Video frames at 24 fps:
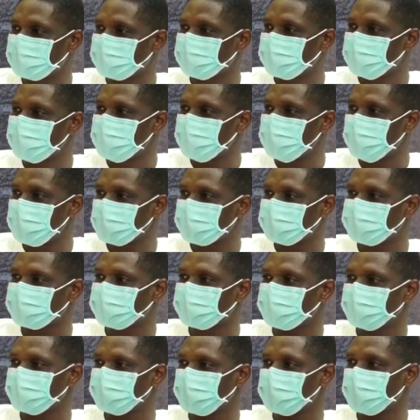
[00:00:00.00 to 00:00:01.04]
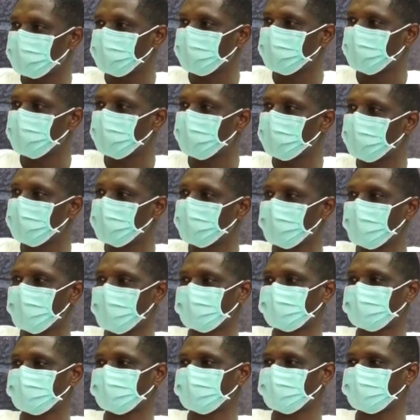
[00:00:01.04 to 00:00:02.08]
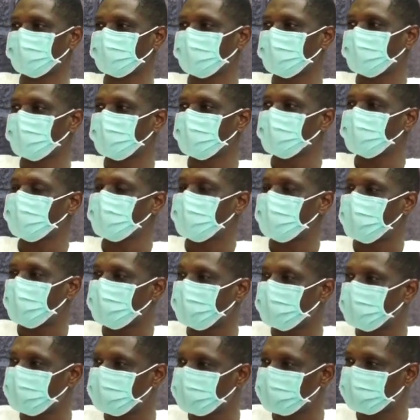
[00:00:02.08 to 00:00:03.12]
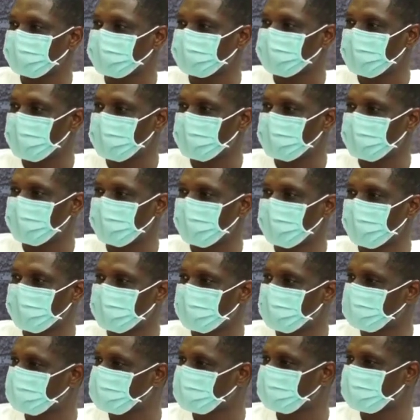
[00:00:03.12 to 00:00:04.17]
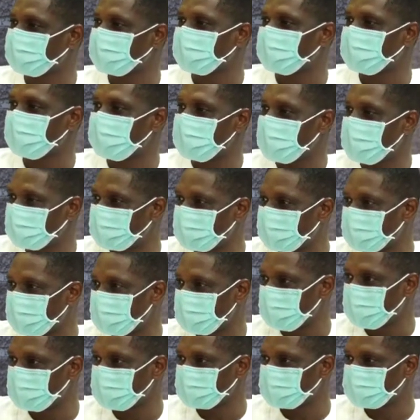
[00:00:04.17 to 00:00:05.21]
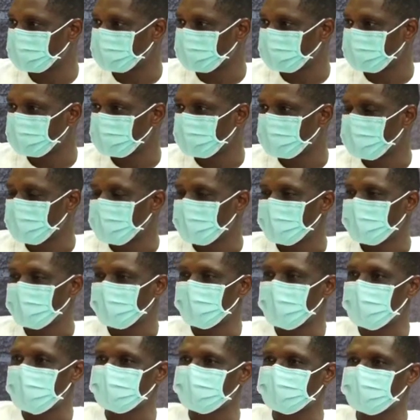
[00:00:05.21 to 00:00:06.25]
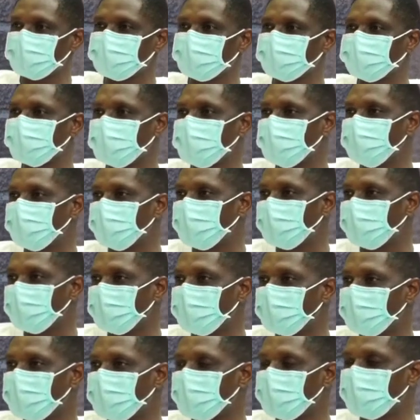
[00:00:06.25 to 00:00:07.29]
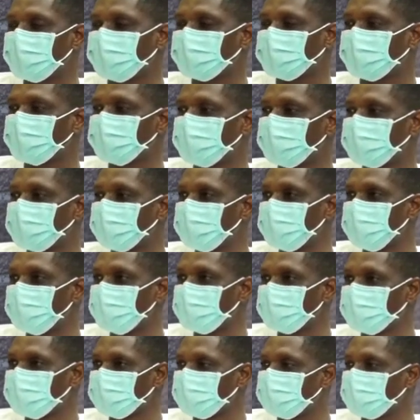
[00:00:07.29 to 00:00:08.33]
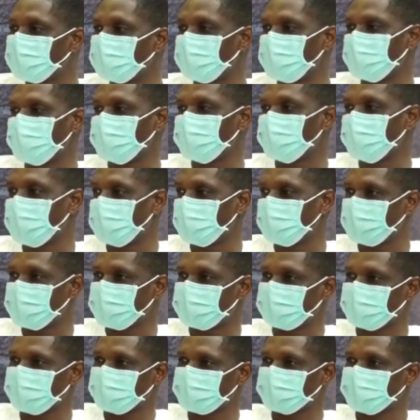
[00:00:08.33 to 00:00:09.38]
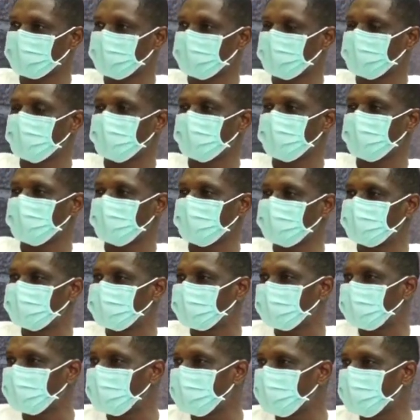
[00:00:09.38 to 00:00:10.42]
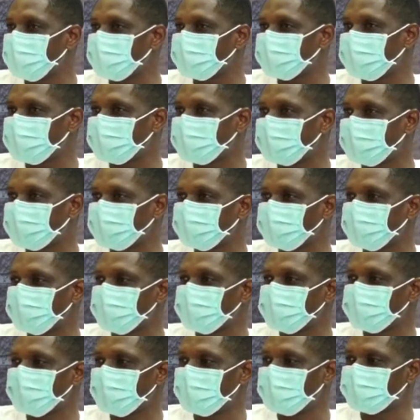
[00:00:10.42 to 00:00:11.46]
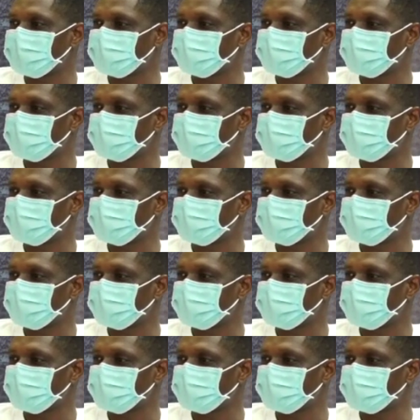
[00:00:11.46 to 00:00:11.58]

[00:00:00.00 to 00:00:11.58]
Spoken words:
makes people look at having children or not having them. Yes, children play a lot of role in marriages. There is another research that shows that